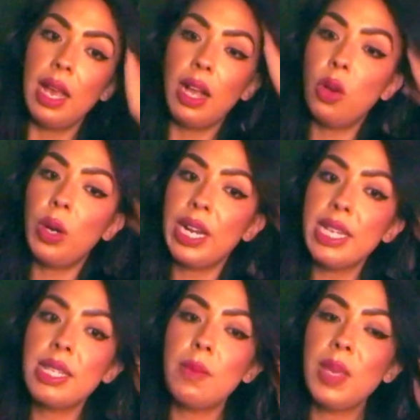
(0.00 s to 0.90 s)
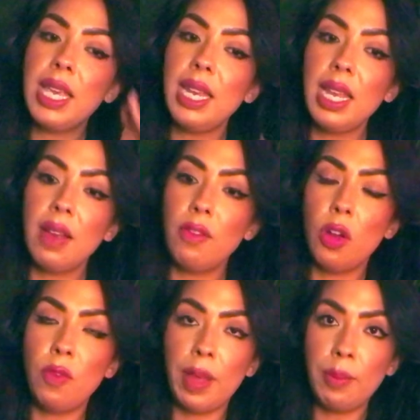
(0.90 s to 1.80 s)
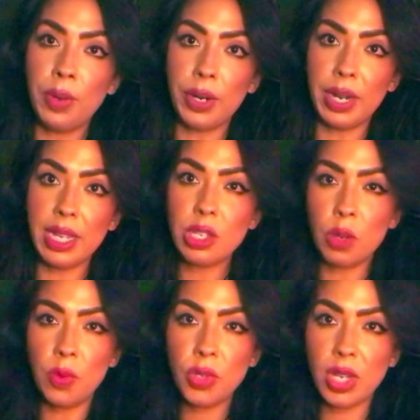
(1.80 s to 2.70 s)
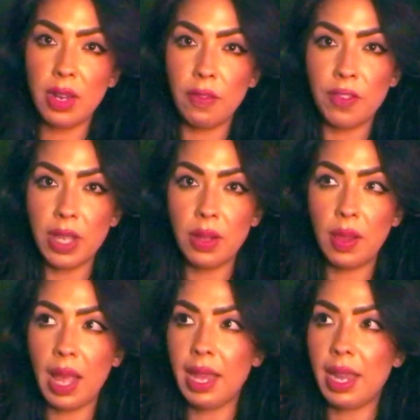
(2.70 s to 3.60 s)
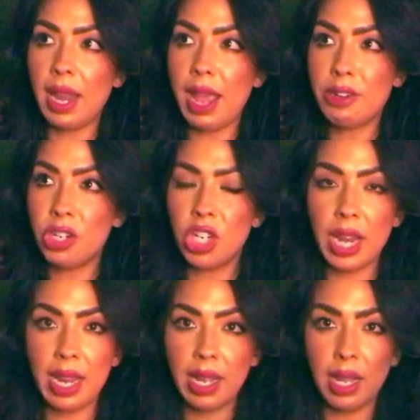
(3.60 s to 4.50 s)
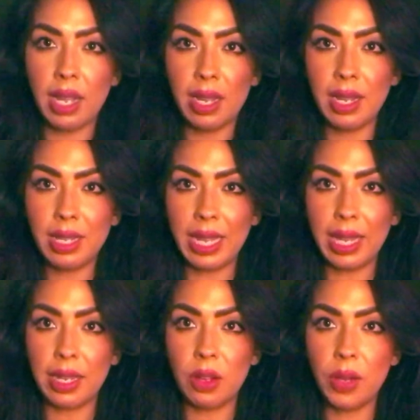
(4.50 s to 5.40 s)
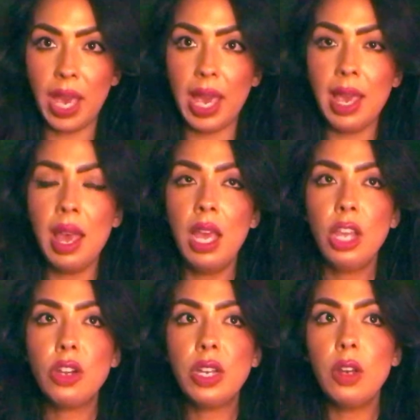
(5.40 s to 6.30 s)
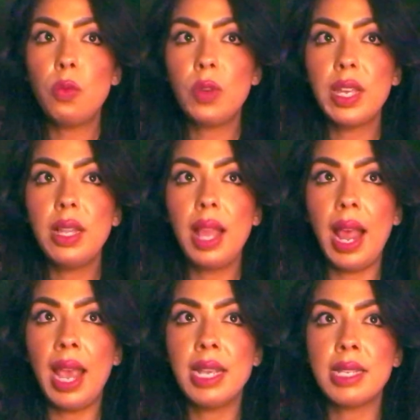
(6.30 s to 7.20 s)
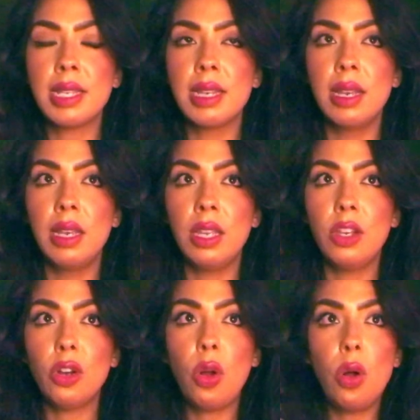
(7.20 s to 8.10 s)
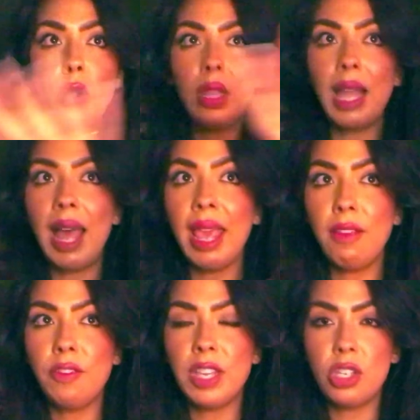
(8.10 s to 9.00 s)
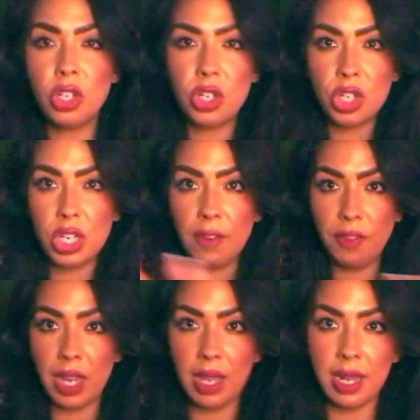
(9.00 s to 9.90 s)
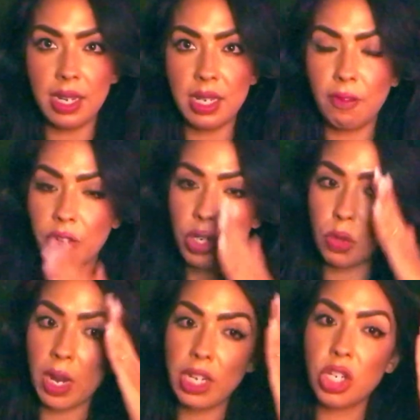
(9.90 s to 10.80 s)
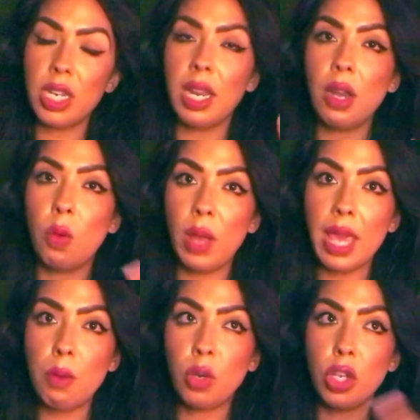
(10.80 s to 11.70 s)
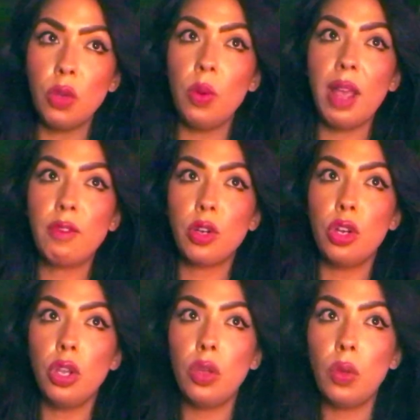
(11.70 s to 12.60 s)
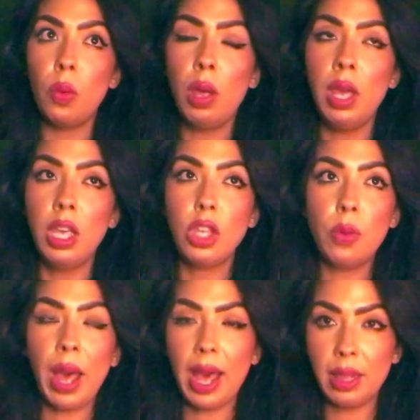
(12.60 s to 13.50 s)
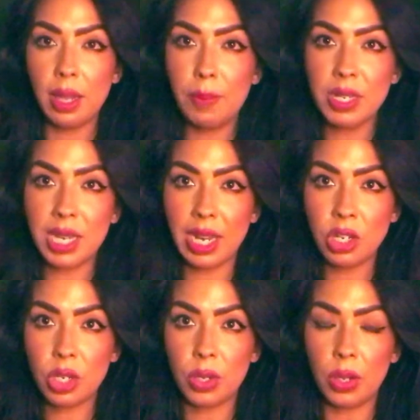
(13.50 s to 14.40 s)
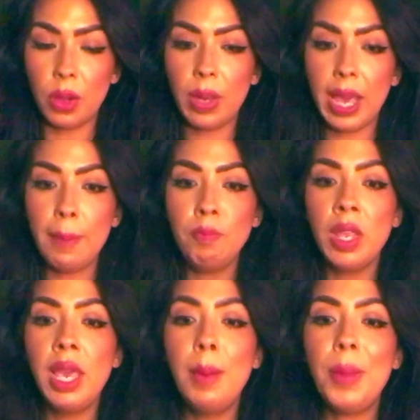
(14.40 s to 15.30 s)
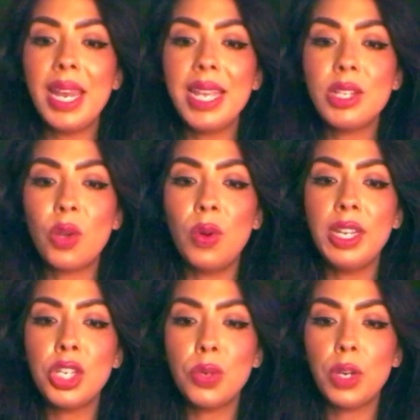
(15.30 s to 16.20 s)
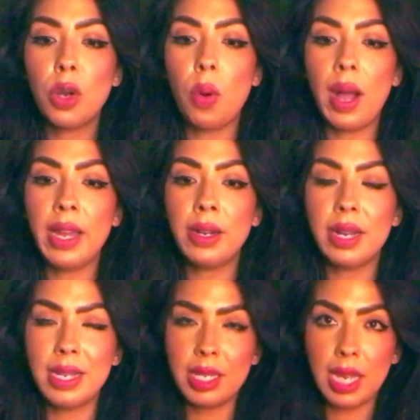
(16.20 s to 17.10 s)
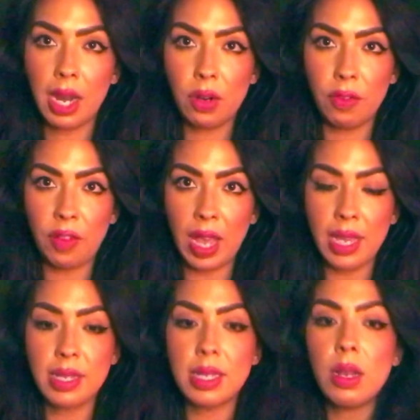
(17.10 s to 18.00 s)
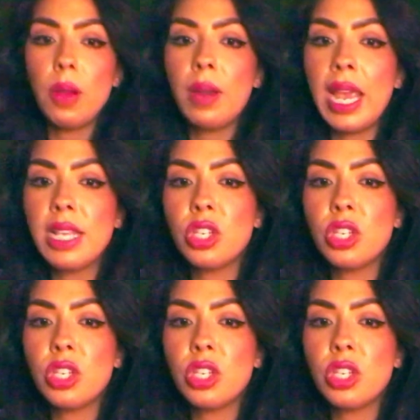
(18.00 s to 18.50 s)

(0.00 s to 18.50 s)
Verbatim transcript: Aquarius, the beginning of November, it's almost going to feel like an energetic click, okay? You're going to realize your whole life is just shifting in a different direction in a way where you never knew you had the potential, okay? But it's going to require a sacrifice, all right?